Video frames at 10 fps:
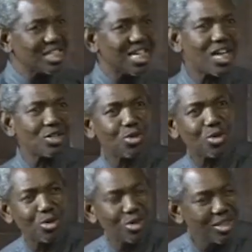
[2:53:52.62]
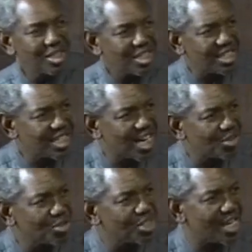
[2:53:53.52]
in Gado. Is it
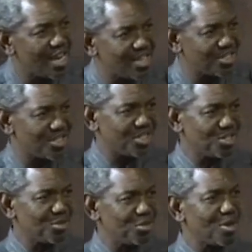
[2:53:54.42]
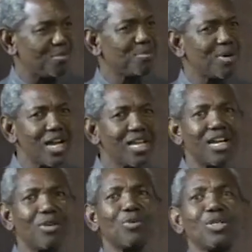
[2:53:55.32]
Gado Stairs? We were
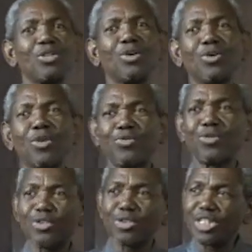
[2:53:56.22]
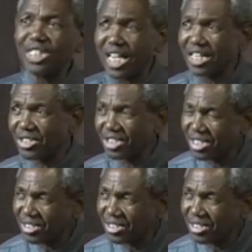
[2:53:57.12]
praying and waiting on God for 3 days.